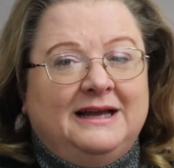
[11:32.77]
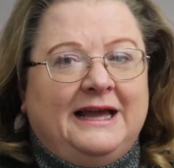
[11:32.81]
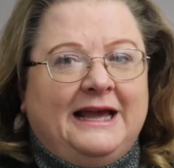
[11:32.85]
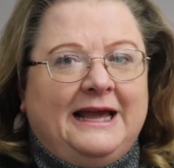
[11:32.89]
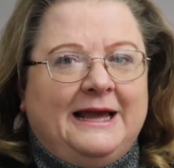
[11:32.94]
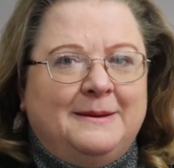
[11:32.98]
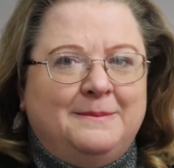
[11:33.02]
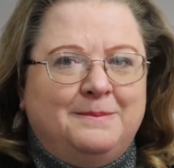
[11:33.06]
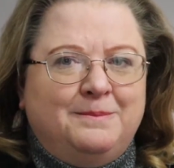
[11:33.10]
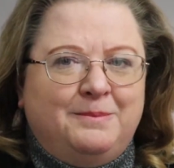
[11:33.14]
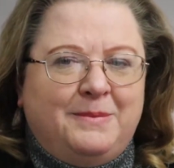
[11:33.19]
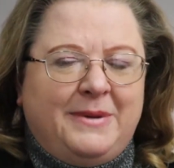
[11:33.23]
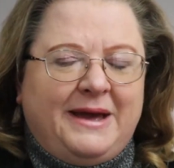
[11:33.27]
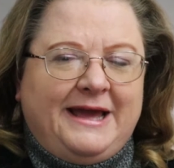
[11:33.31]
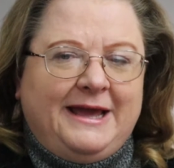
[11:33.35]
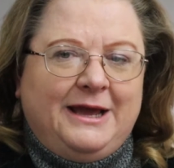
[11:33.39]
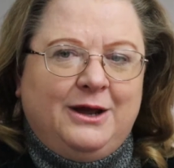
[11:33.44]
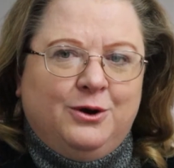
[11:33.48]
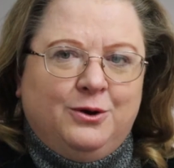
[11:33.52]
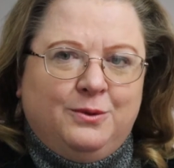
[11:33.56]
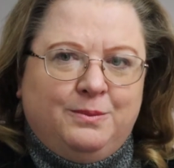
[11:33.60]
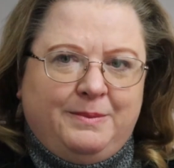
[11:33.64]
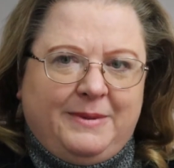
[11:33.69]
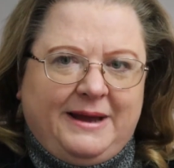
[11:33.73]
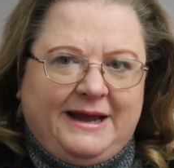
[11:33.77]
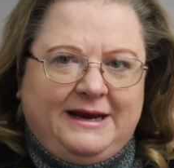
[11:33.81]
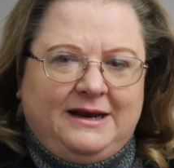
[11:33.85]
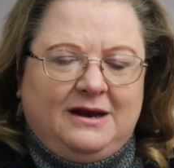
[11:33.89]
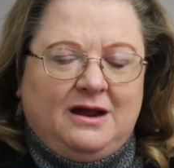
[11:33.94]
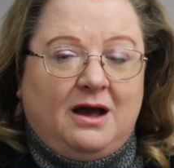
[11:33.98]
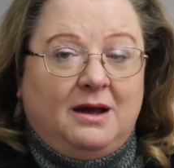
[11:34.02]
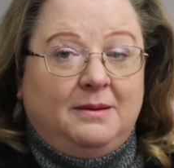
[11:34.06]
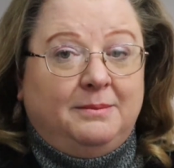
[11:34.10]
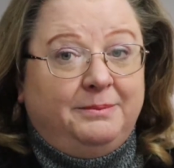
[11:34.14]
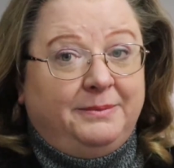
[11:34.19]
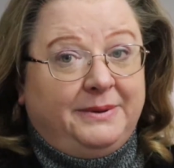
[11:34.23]
It may or may
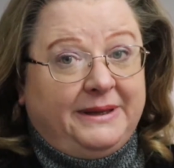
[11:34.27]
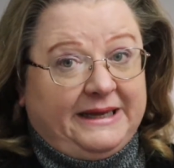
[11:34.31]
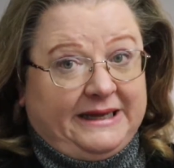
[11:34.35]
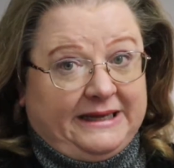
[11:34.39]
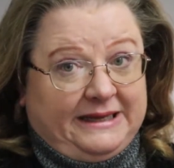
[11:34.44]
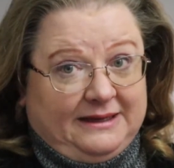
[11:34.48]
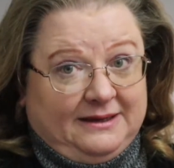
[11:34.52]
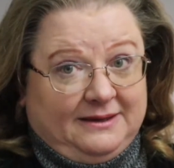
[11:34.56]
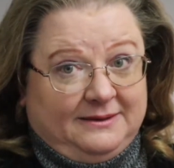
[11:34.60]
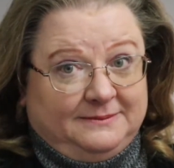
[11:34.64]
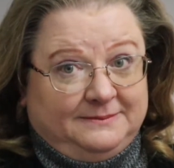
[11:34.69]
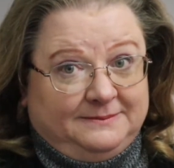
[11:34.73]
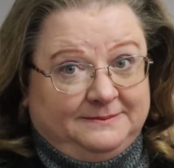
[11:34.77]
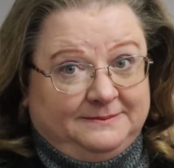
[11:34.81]
not be.